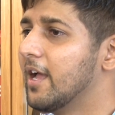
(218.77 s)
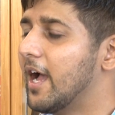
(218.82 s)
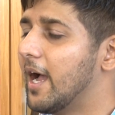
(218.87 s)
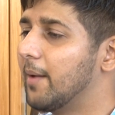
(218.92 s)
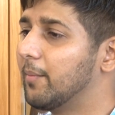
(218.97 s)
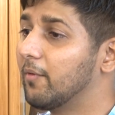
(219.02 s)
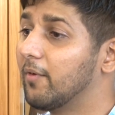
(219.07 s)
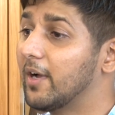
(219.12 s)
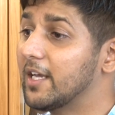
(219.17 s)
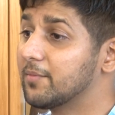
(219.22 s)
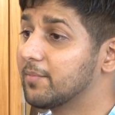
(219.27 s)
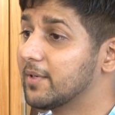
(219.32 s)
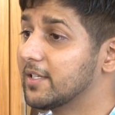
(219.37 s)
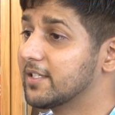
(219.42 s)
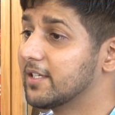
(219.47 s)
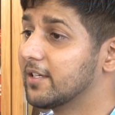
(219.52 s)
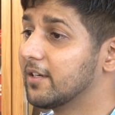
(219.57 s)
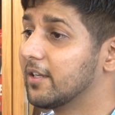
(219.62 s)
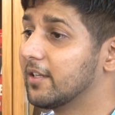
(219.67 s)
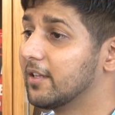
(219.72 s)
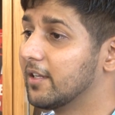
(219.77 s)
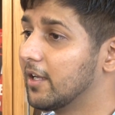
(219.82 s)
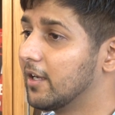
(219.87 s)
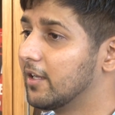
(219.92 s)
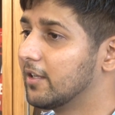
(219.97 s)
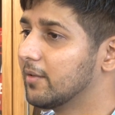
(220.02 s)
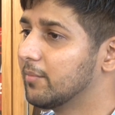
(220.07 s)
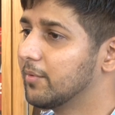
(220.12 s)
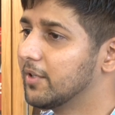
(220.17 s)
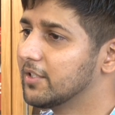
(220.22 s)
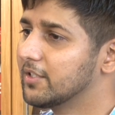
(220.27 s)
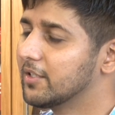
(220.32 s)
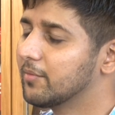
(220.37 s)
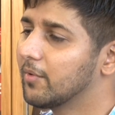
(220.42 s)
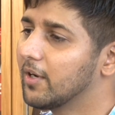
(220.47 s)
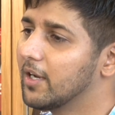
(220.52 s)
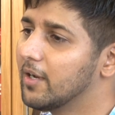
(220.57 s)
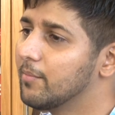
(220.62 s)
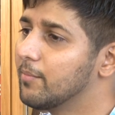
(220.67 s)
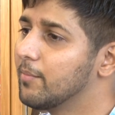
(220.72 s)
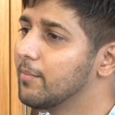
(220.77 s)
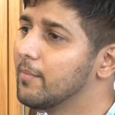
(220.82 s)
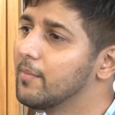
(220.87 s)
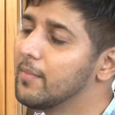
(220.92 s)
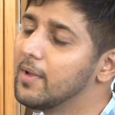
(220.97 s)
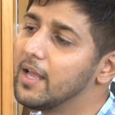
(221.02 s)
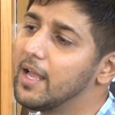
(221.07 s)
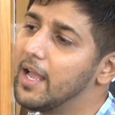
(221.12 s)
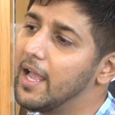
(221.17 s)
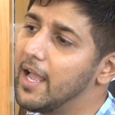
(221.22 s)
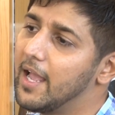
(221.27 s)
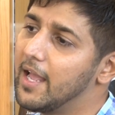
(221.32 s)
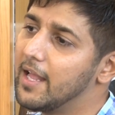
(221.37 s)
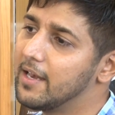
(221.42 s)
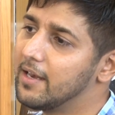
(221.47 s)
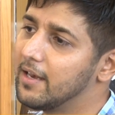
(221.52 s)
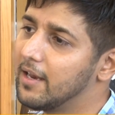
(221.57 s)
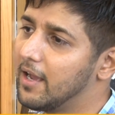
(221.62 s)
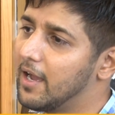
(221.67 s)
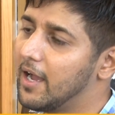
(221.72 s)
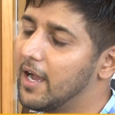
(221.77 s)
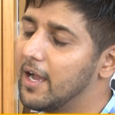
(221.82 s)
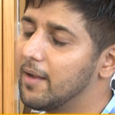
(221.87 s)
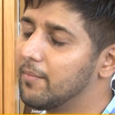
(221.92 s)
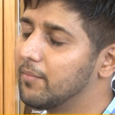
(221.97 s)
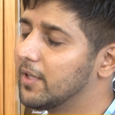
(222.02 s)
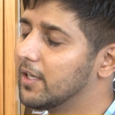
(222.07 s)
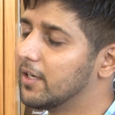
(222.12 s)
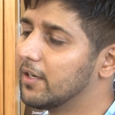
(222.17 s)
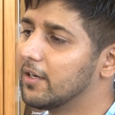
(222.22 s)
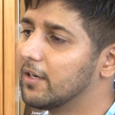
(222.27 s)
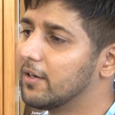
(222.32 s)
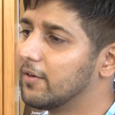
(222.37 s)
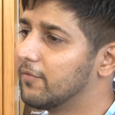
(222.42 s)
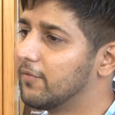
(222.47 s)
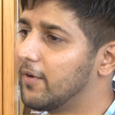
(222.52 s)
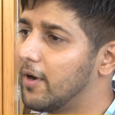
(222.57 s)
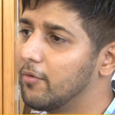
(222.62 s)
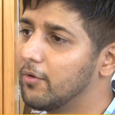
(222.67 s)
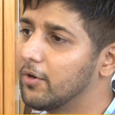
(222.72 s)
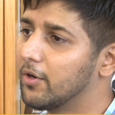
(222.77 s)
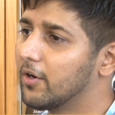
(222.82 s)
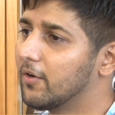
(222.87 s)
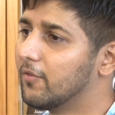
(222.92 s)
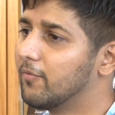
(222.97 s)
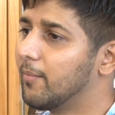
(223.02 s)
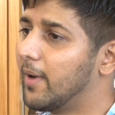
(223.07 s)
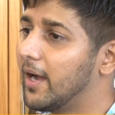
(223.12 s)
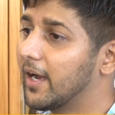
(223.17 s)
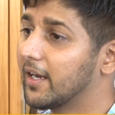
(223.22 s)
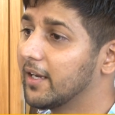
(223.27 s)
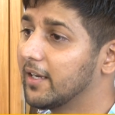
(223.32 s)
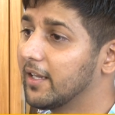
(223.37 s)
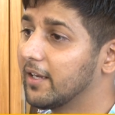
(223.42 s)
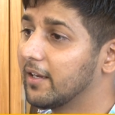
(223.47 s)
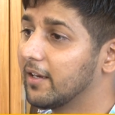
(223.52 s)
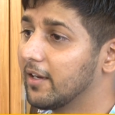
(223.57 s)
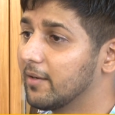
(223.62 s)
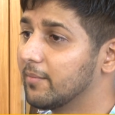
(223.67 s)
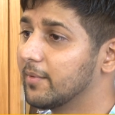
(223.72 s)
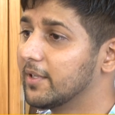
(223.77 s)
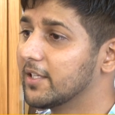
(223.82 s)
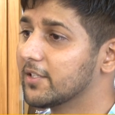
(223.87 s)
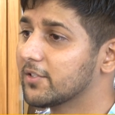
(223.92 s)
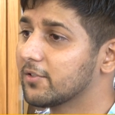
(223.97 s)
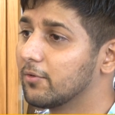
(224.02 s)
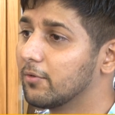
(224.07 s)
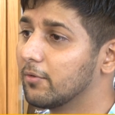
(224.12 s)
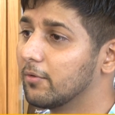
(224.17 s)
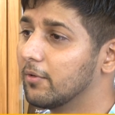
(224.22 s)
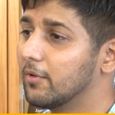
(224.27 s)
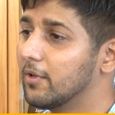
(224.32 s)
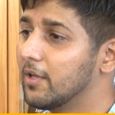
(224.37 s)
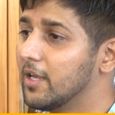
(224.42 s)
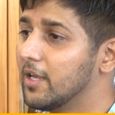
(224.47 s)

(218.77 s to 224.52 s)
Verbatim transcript: I'm the vice president in the entrepreneurship club. And I'm the founder of marketing club in the school.